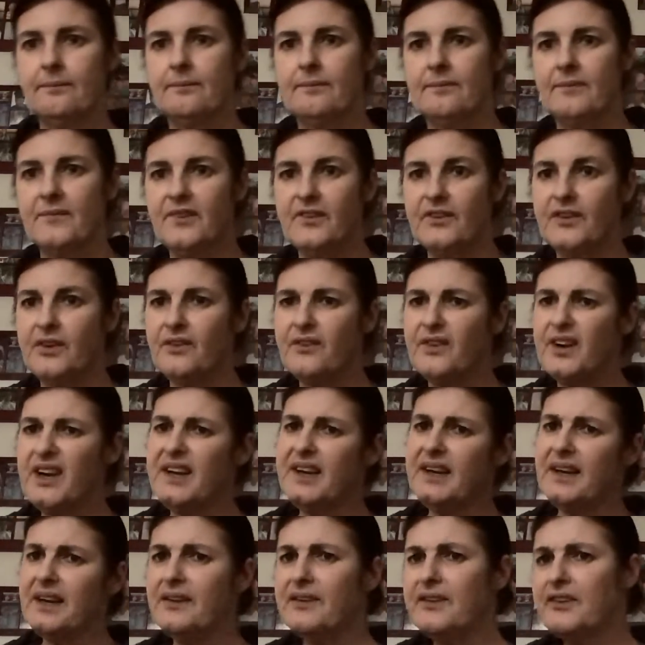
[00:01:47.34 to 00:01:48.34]
So right
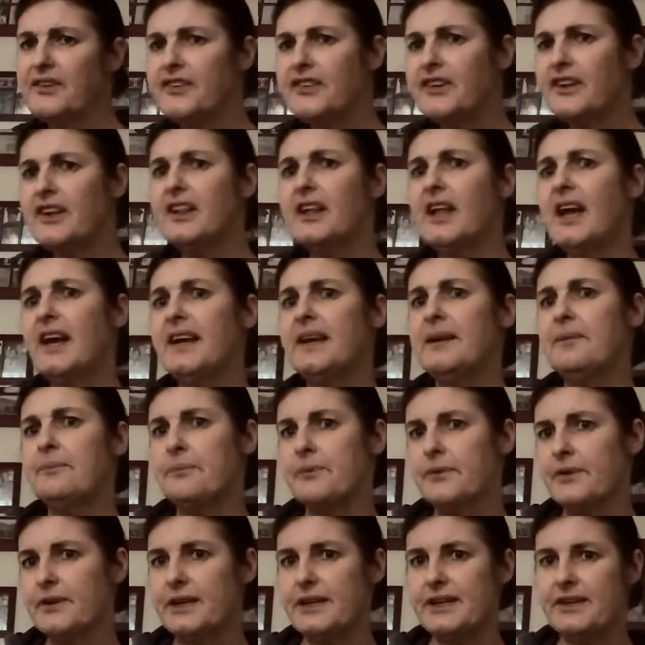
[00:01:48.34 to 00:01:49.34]
now there's a light
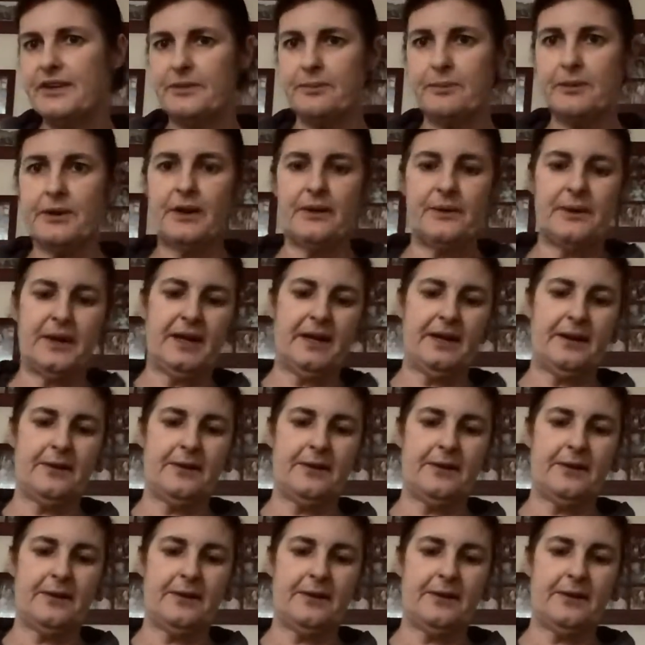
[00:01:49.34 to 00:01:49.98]
breeze blowing.